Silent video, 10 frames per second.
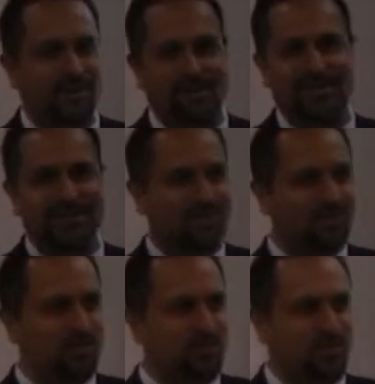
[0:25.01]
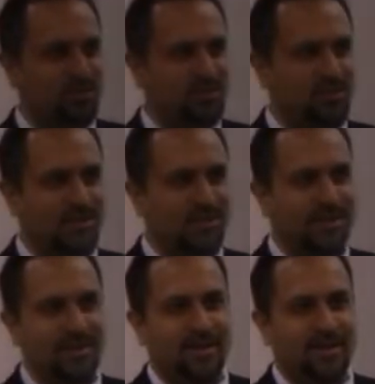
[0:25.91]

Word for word: and then I teach at the university.